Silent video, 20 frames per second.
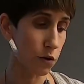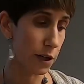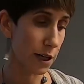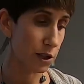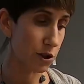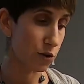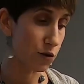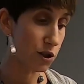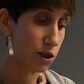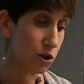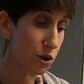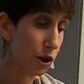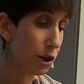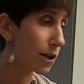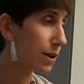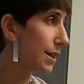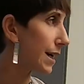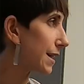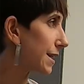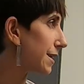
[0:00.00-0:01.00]
Yeshu
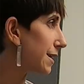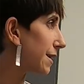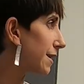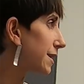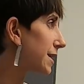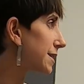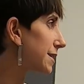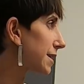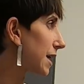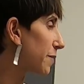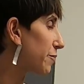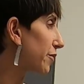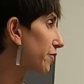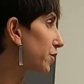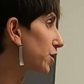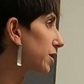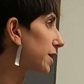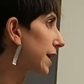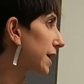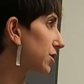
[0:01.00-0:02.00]
circulated in this type of
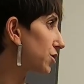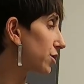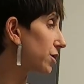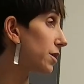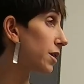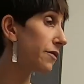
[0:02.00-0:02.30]
collection